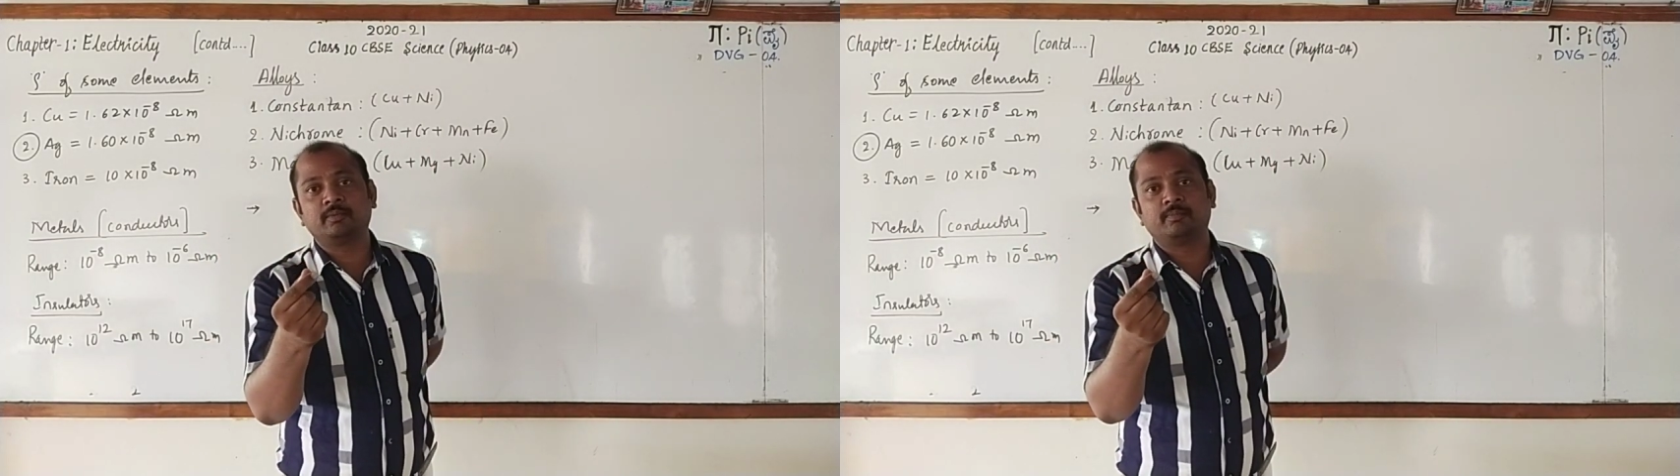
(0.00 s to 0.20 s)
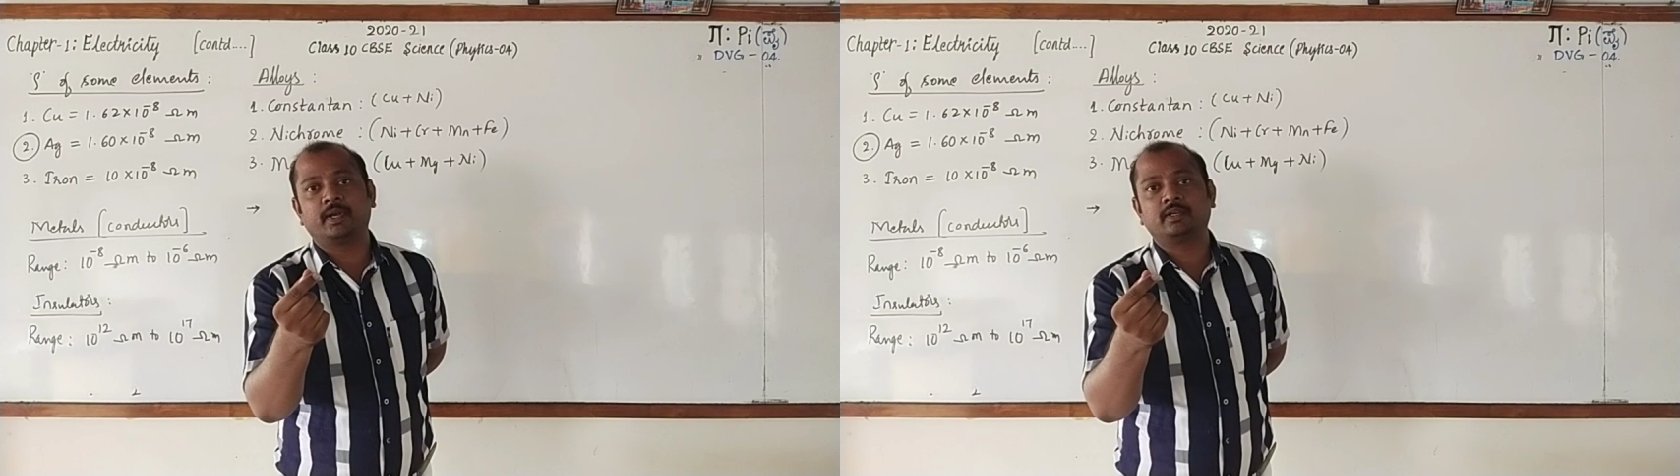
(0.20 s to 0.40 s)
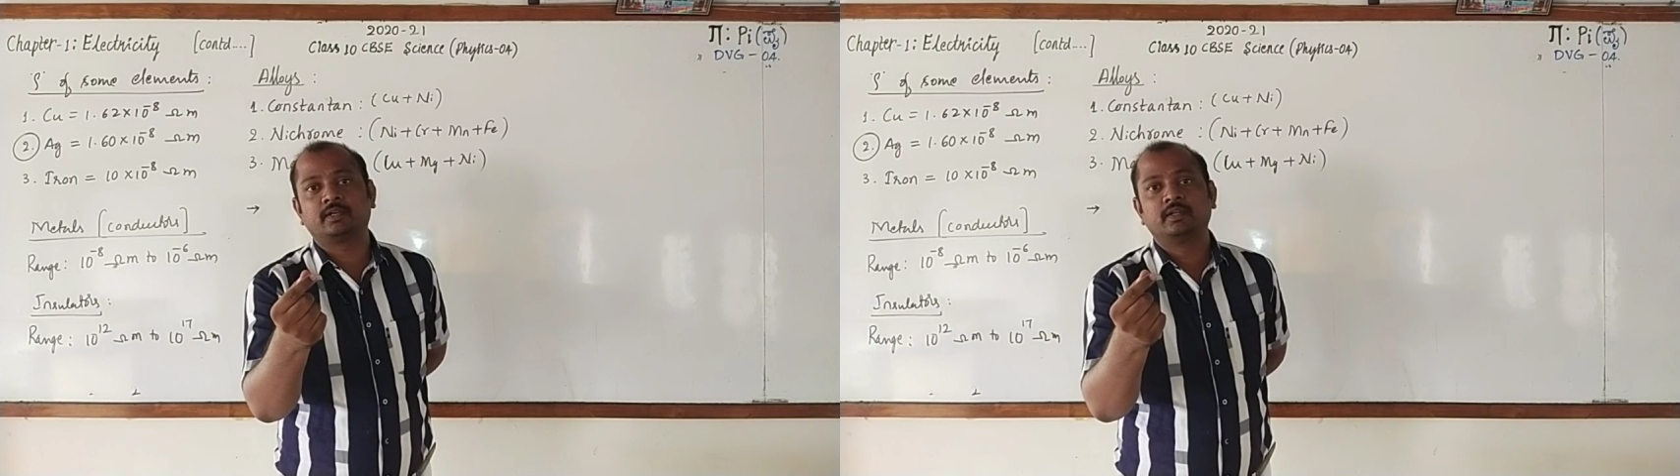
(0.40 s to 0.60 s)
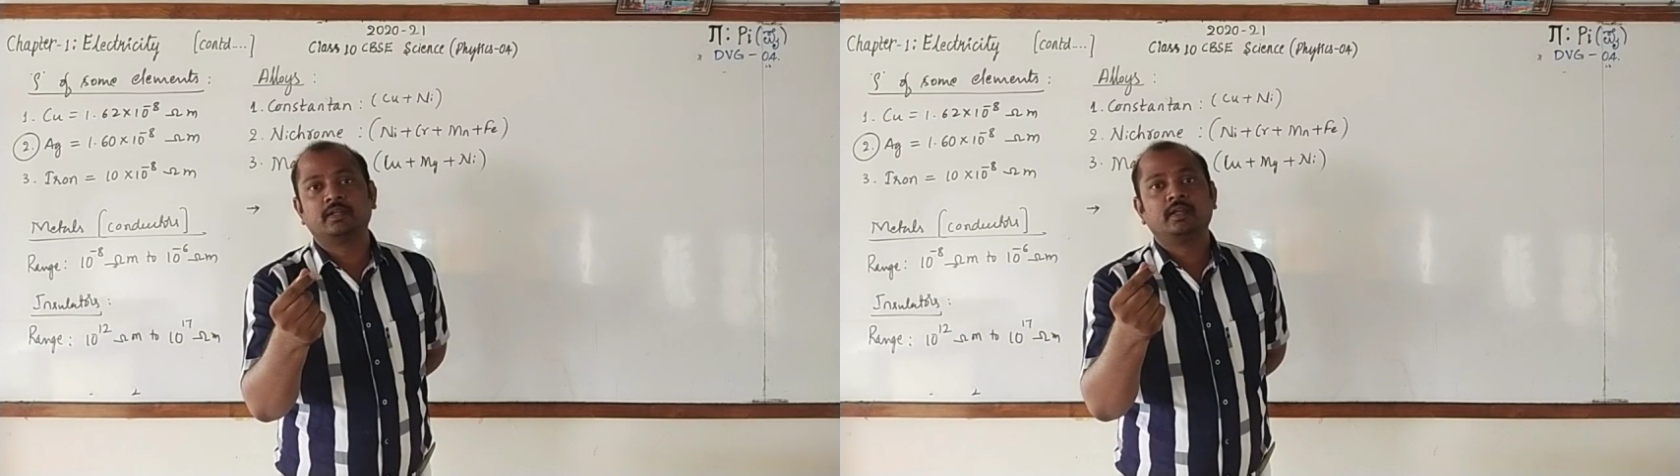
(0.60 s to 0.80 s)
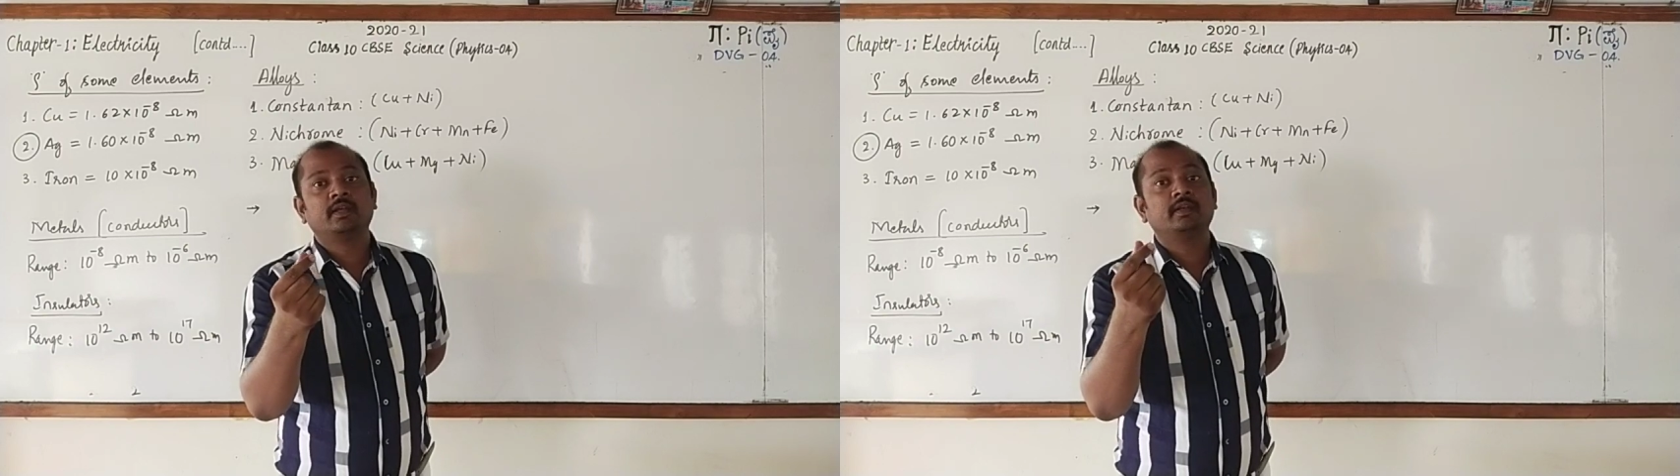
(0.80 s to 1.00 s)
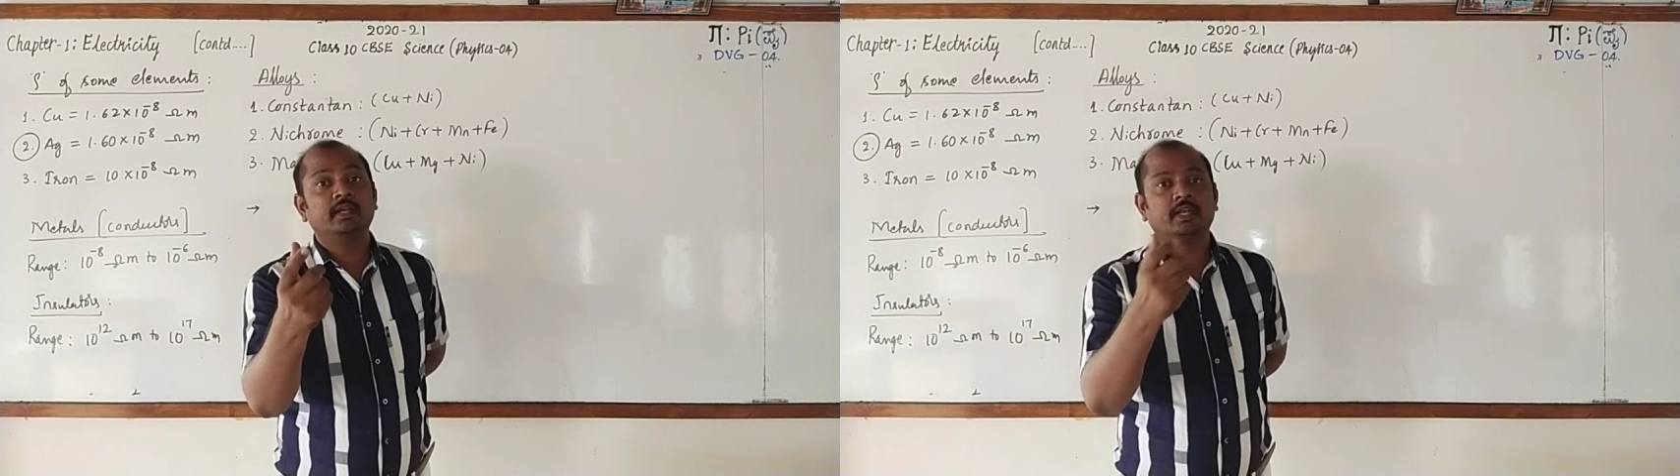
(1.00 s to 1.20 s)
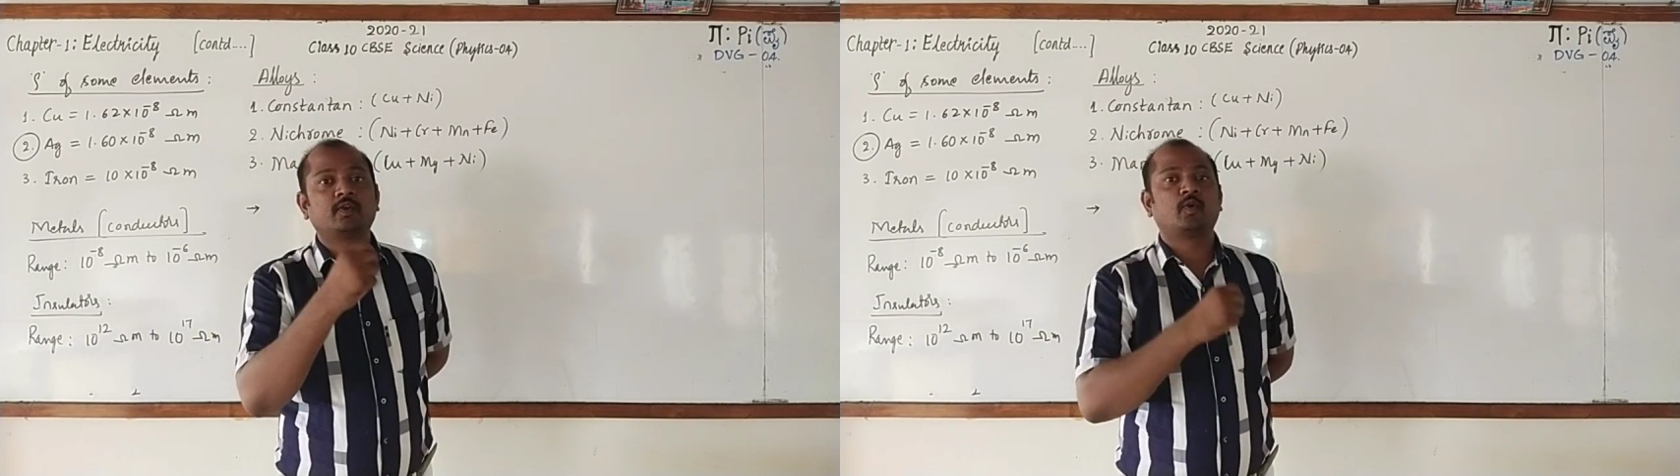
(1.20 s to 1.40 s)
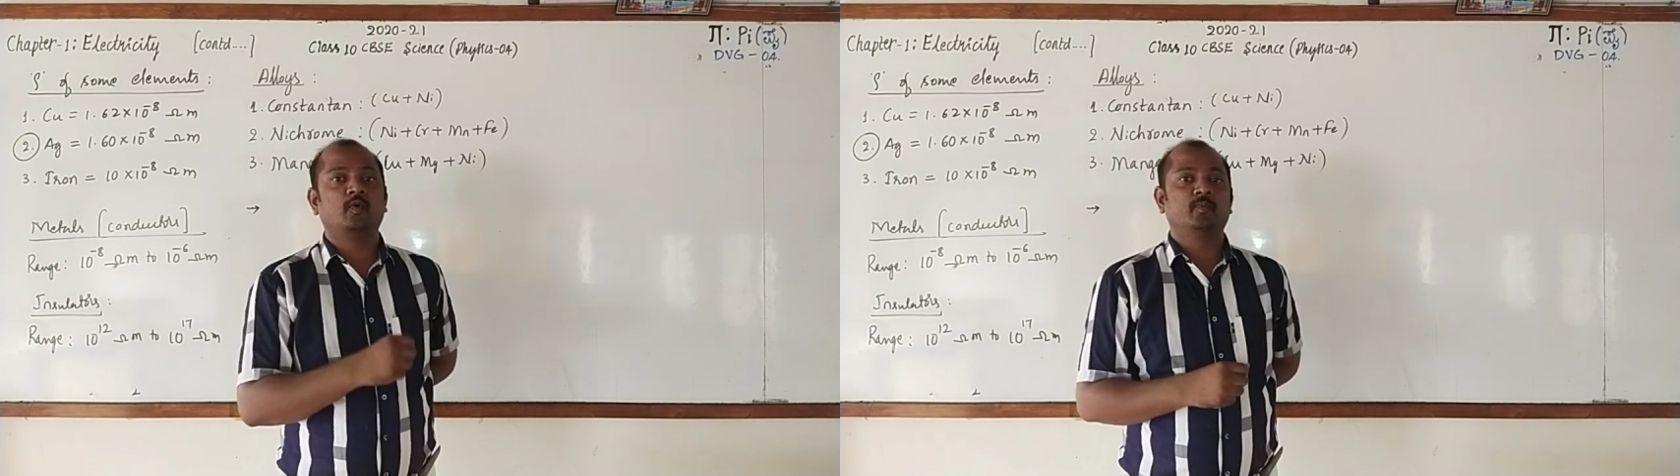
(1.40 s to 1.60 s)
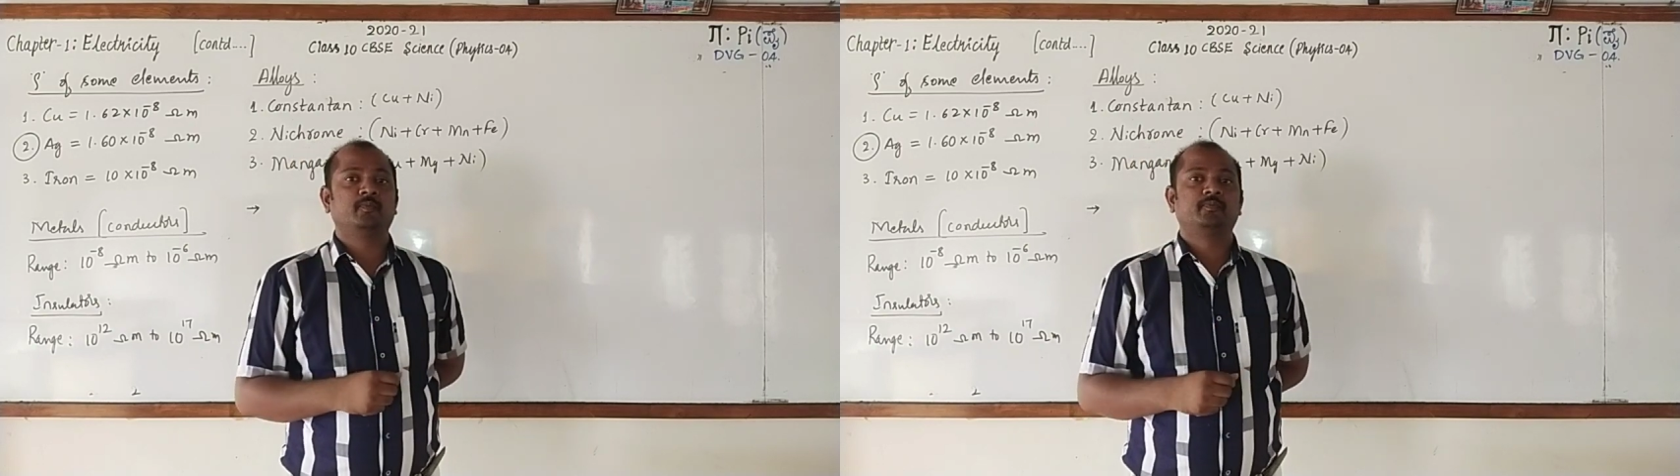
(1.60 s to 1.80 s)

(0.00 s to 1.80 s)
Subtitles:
but nichrome.